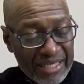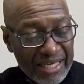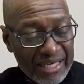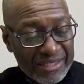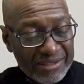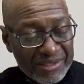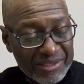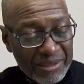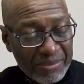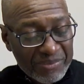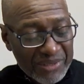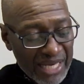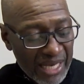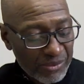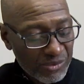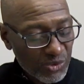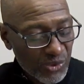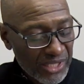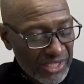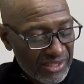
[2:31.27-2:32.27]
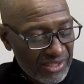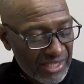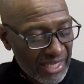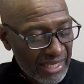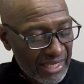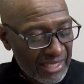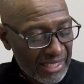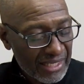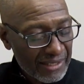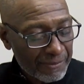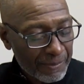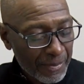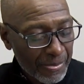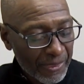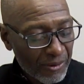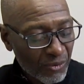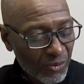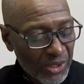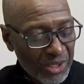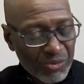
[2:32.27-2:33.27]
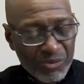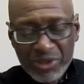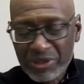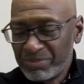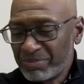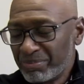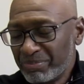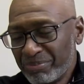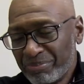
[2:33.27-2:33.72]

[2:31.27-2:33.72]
And sometimes we think we